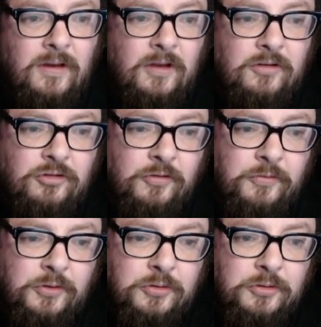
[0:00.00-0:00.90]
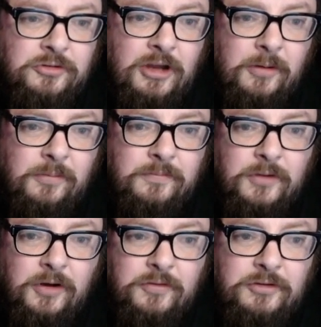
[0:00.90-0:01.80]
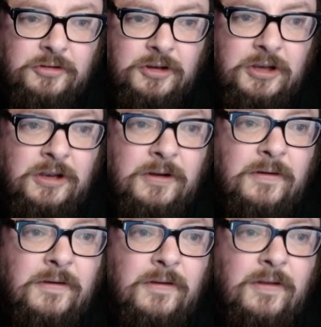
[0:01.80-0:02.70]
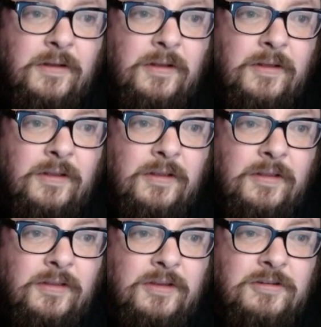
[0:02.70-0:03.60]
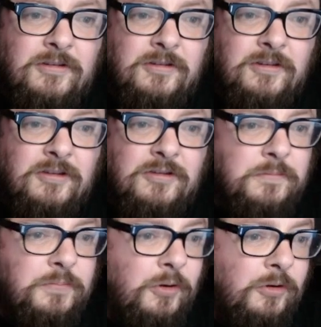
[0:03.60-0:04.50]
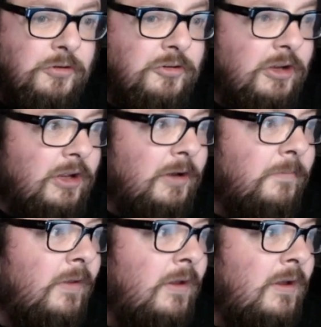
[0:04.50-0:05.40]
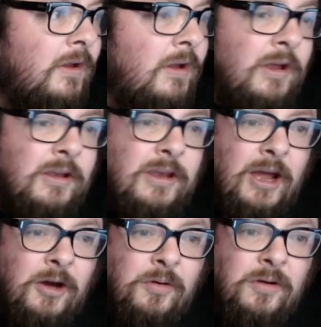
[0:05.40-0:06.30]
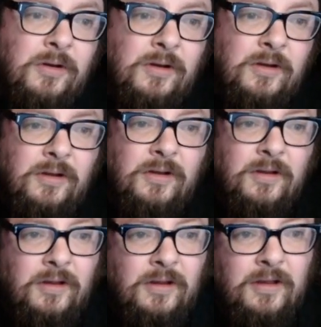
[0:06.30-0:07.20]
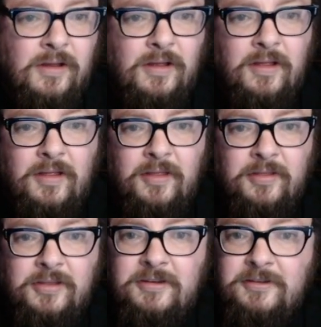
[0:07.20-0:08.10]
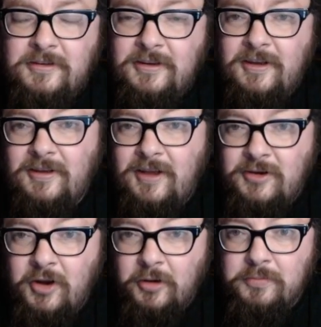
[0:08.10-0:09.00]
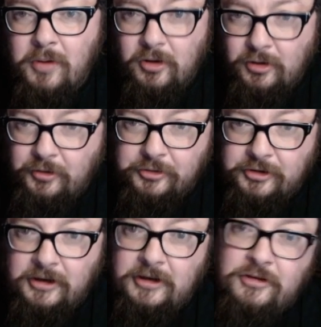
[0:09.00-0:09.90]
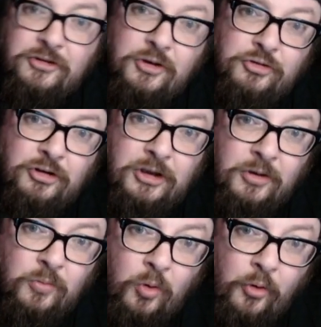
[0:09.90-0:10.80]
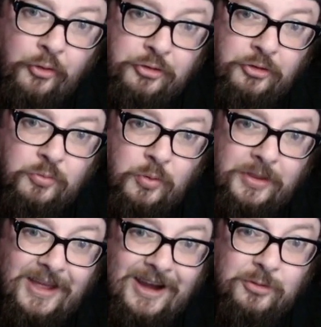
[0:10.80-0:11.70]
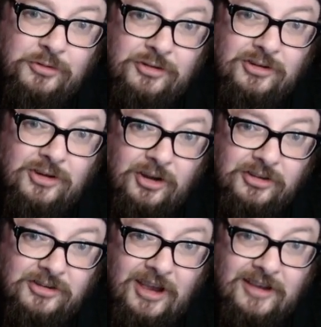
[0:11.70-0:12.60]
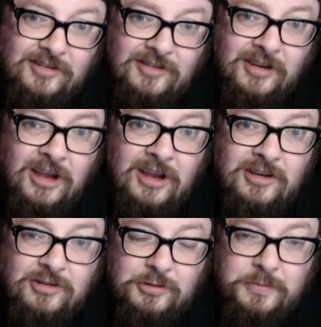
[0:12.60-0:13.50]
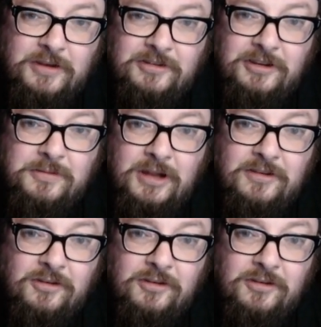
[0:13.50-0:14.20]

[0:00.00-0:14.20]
so if we go down, obviously this is important here. Now, this non-mol order is usually awarded without contest, so basically means